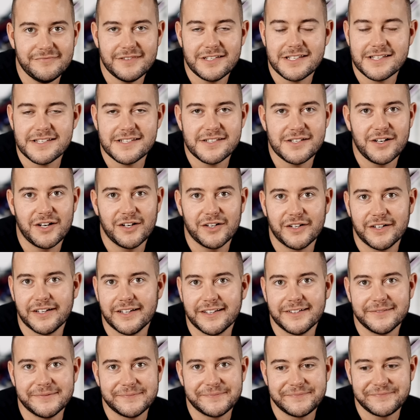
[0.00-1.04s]
This is not
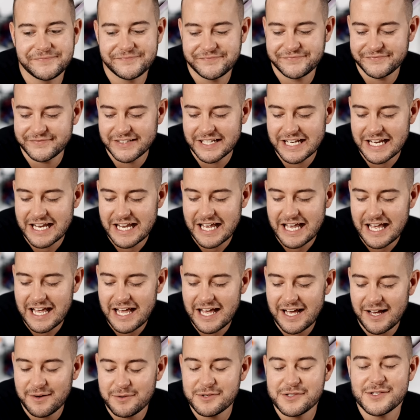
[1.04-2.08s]
good.
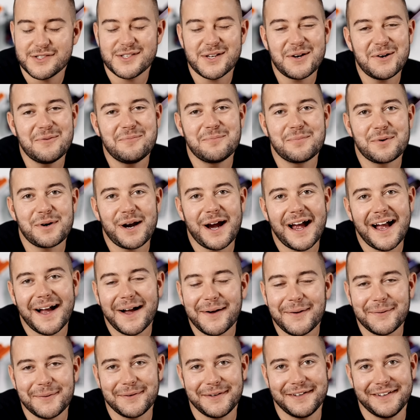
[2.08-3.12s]
I was so
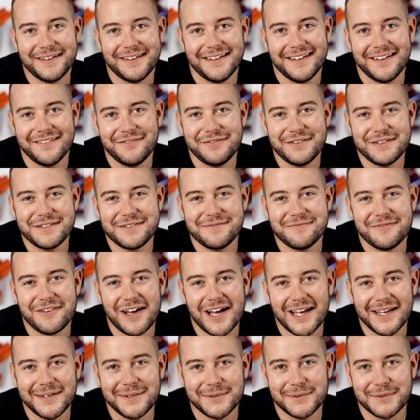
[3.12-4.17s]
proud of this
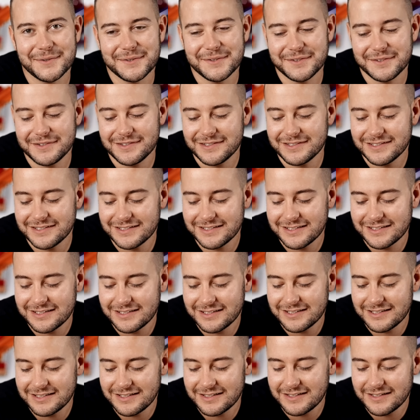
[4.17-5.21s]
vinyl.
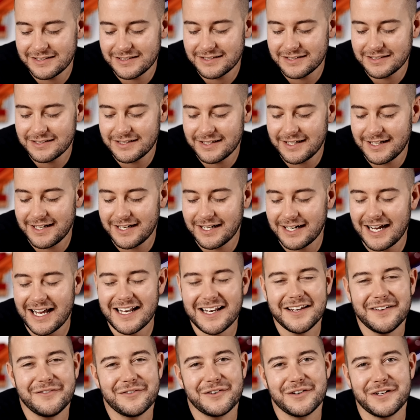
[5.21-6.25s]
I
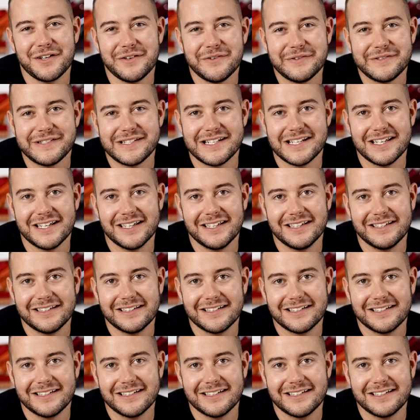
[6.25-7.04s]
never used it.